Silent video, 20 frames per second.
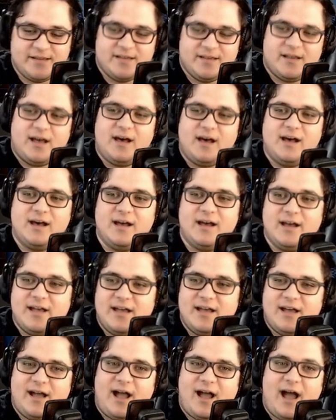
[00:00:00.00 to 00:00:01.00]
Uh,
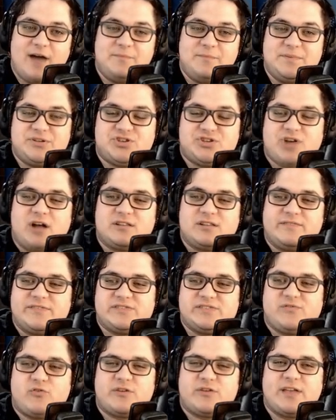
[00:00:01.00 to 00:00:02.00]
mm. I'd be shocked if it's
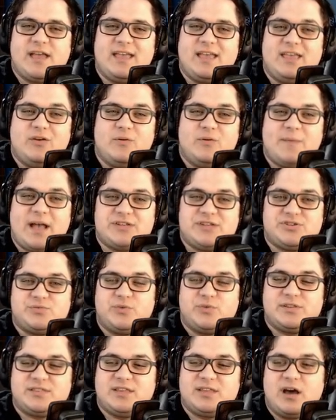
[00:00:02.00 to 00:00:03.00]
four K. You imagine
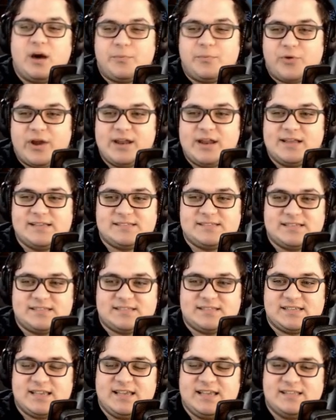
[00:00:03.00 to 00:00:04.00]
what the upgrade is.
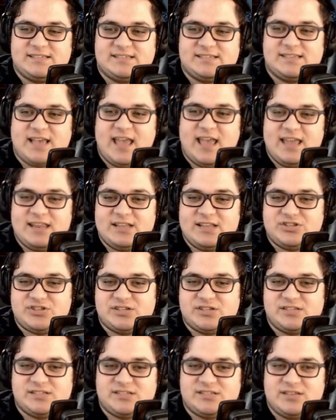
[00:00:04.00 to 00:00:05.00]
It's it's eight
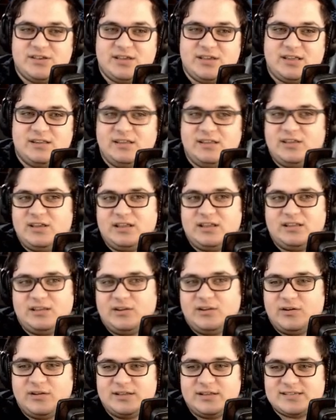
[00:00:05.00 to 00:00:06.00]
inches. You get, you get, you
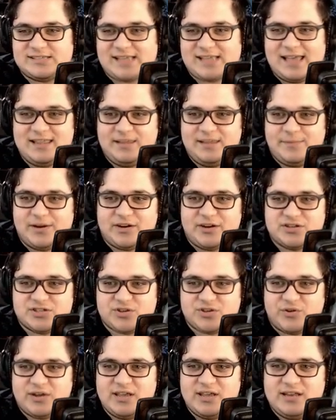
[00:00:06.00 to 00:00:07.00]
know, a slightly bigger
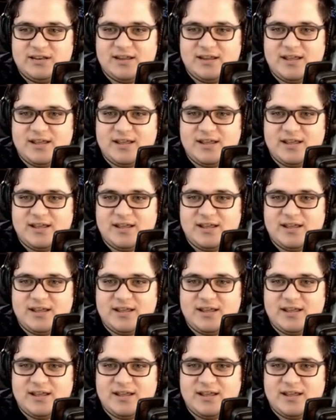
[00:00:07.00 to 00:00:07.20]
screen.